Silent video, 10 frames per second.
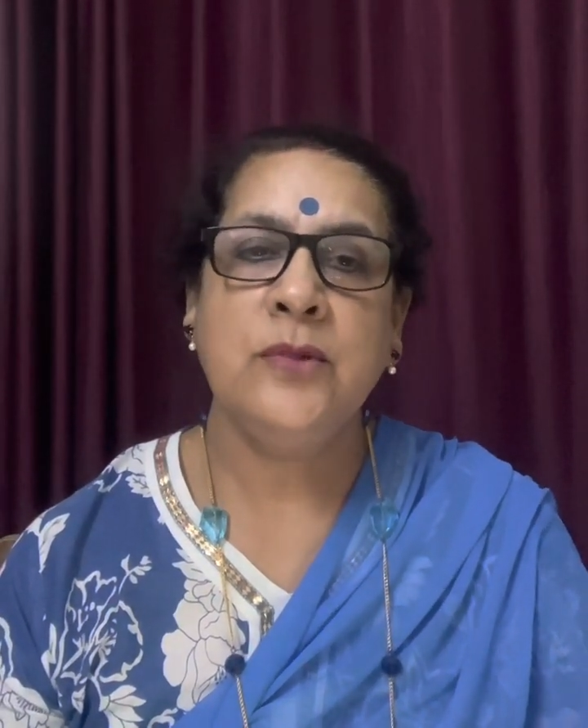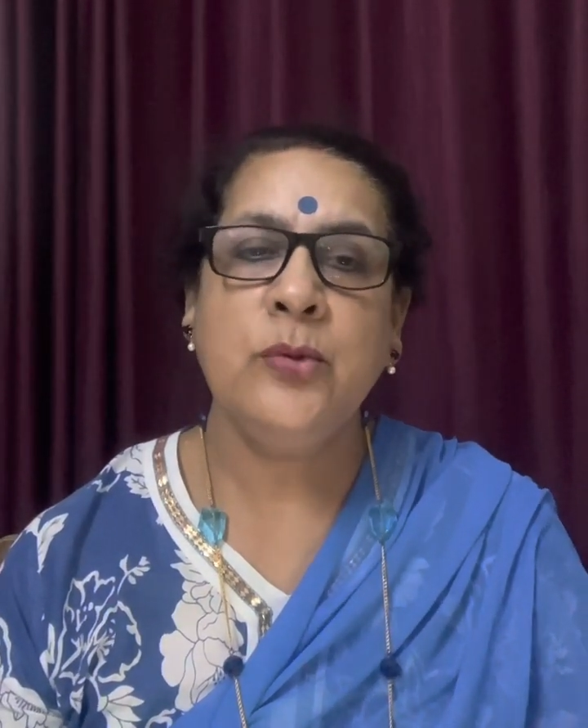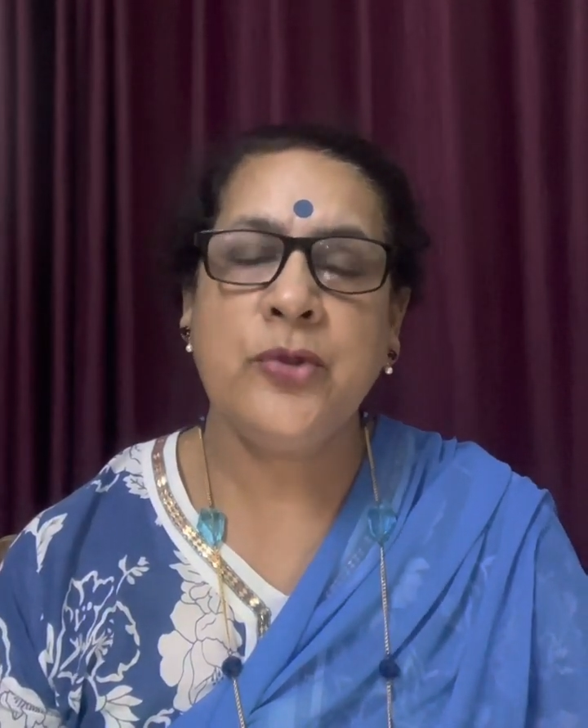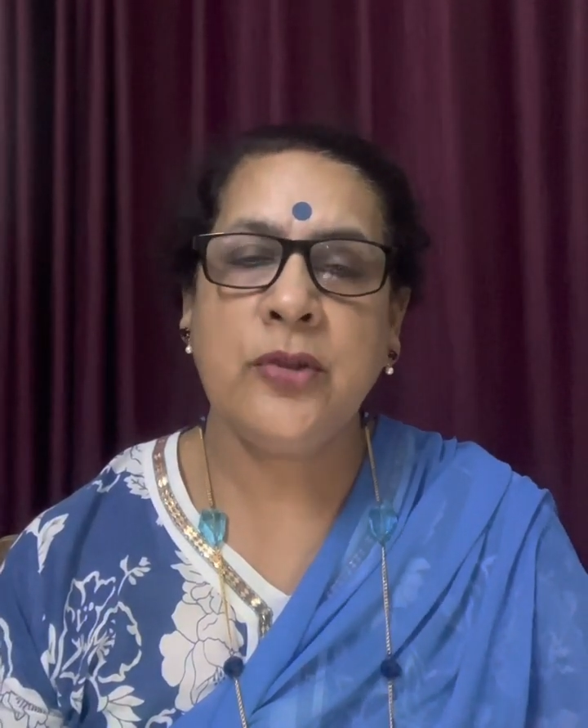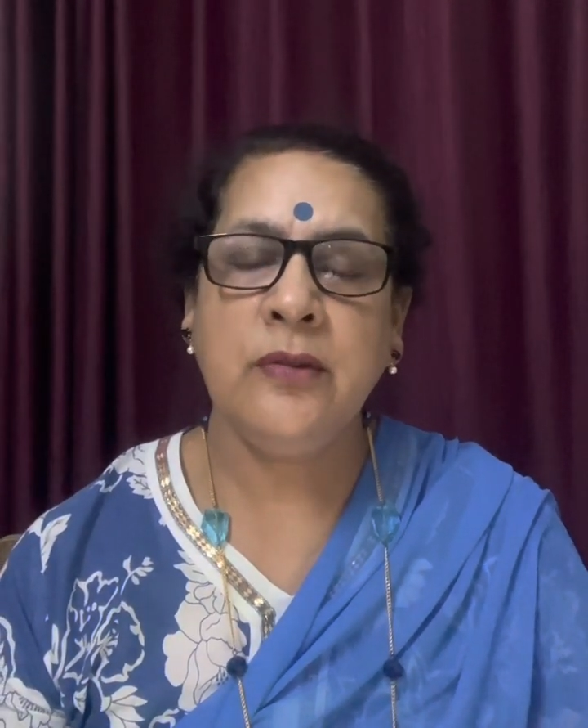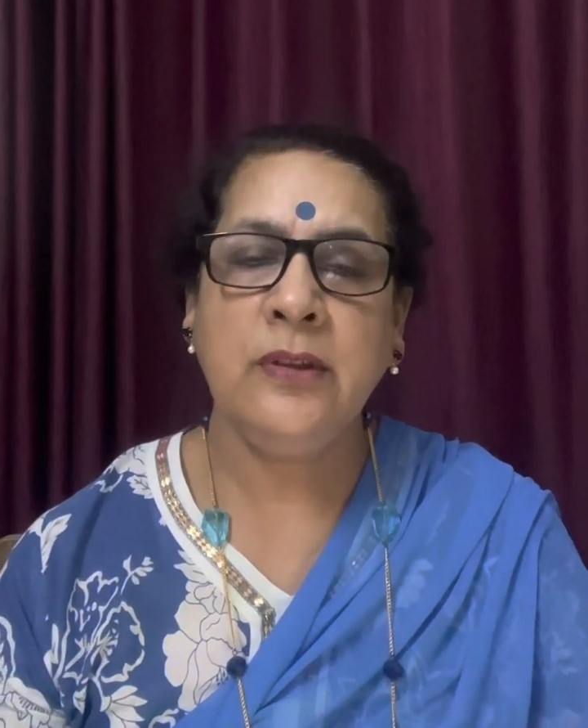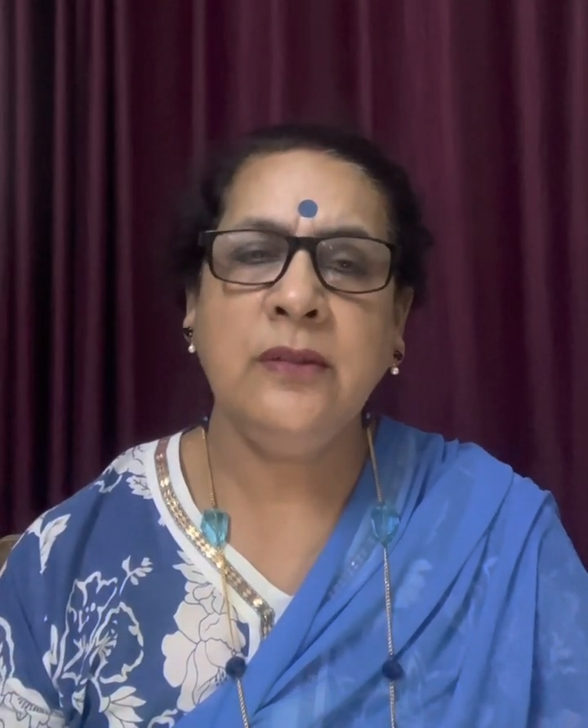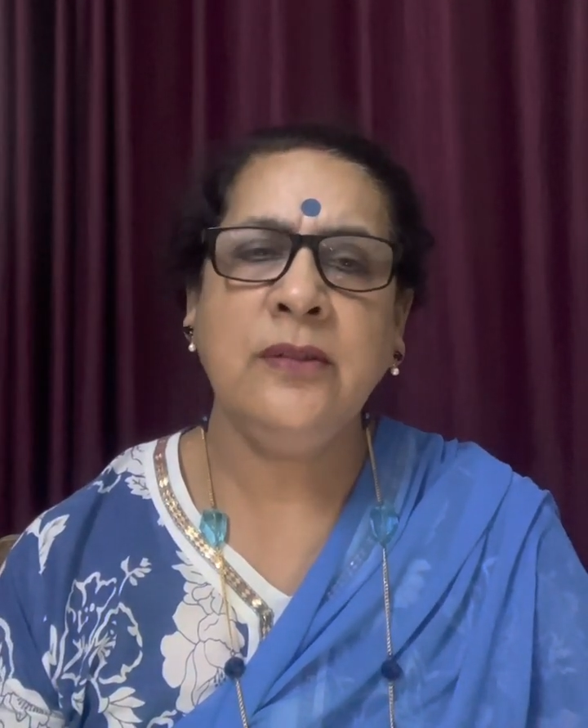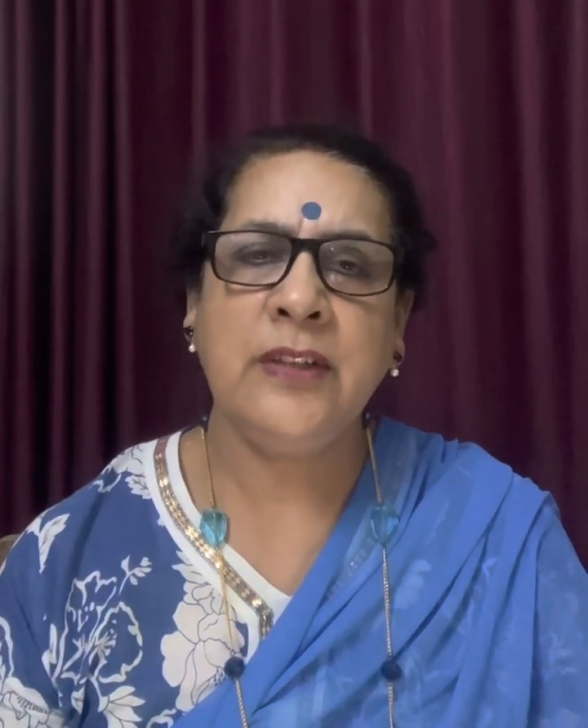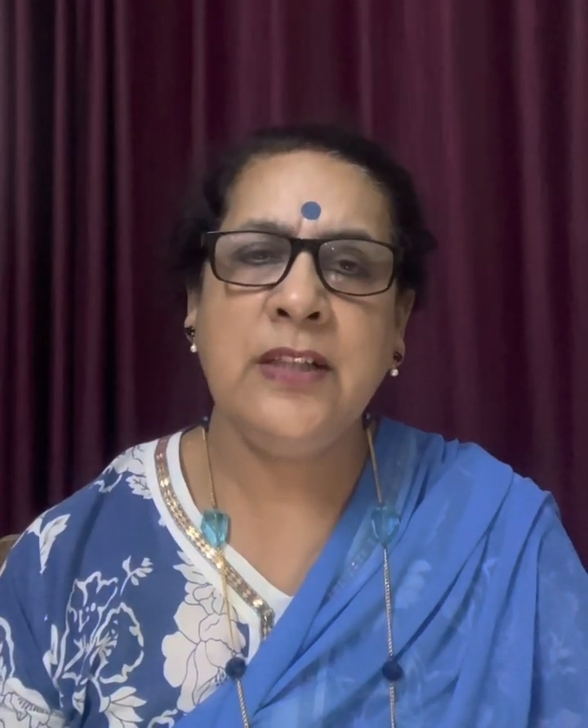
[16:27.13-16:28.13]
Two
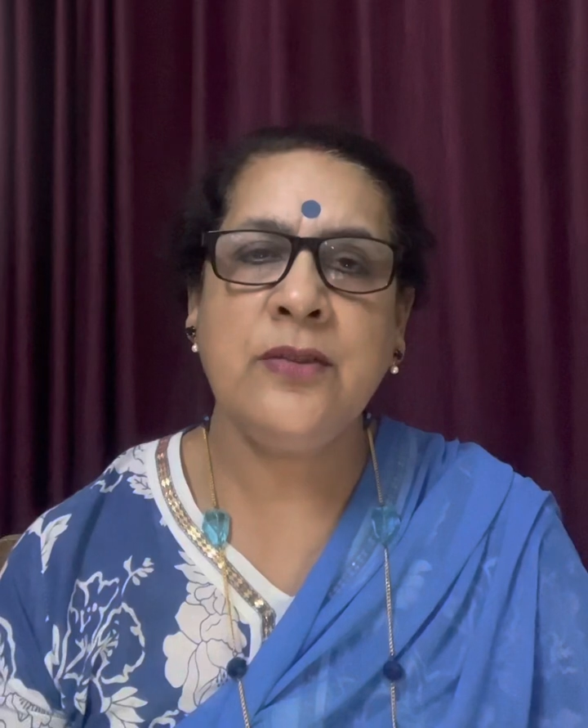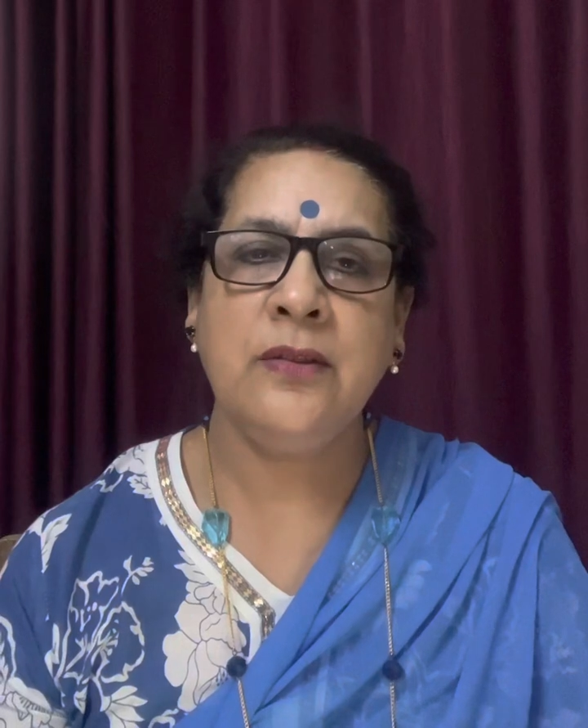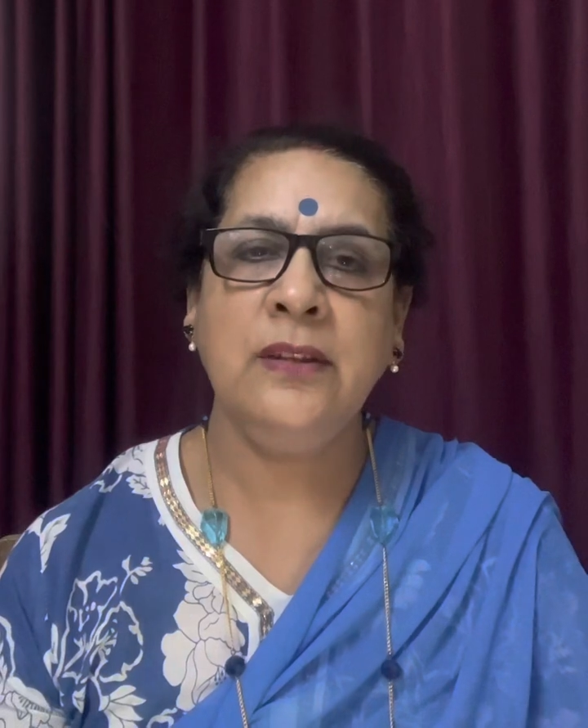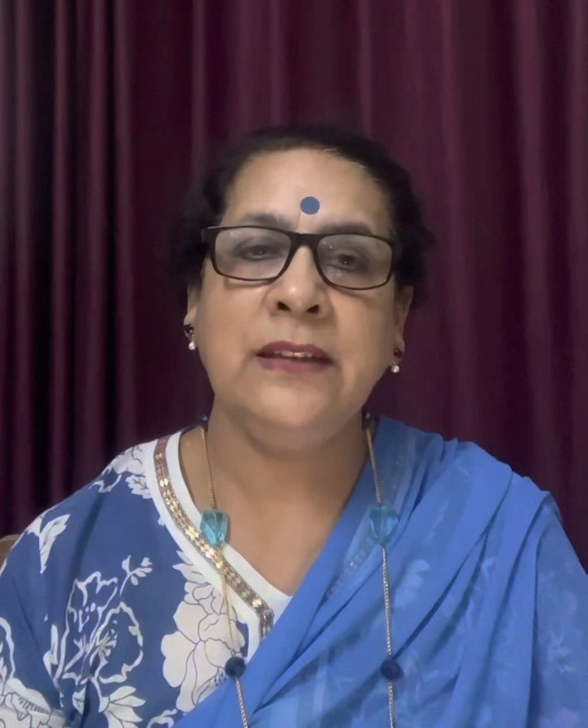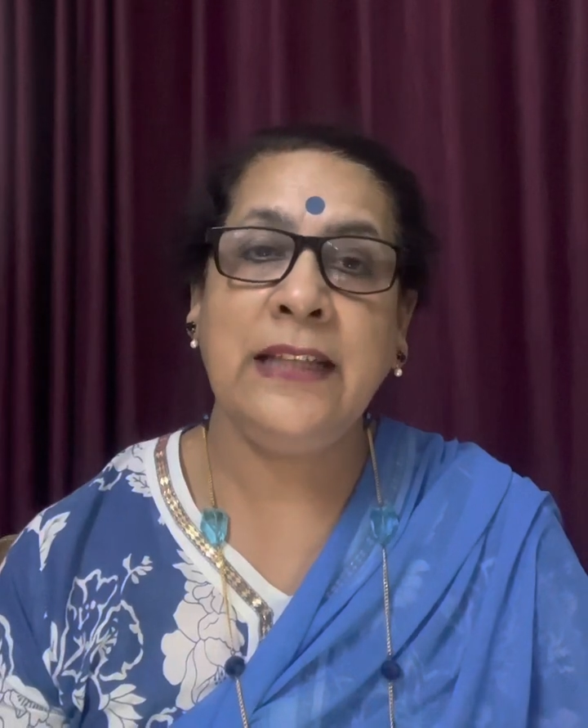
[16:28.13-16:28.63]
children, three children,